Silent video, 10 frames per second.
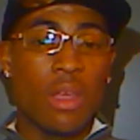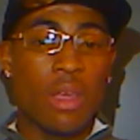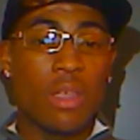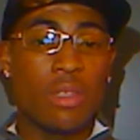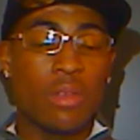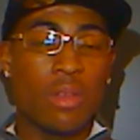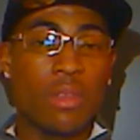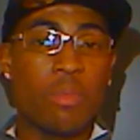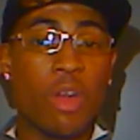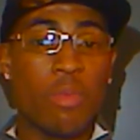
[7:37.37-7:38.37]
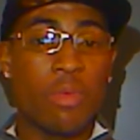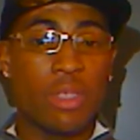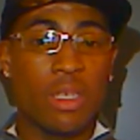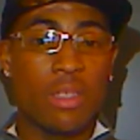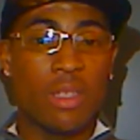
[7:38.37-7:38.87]
its purpose
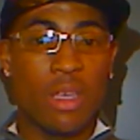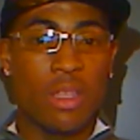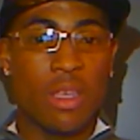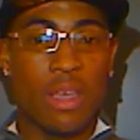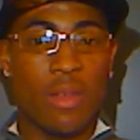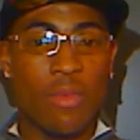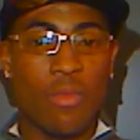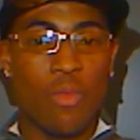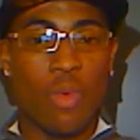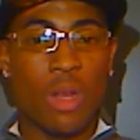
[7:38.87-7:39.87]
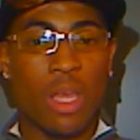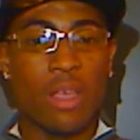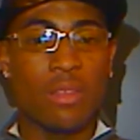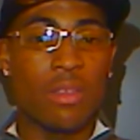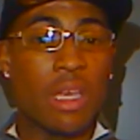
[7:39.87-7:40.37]
is to get that one
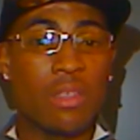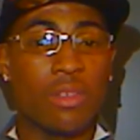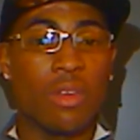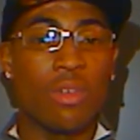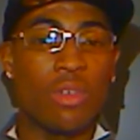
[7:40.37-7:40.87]
answer, yes or no.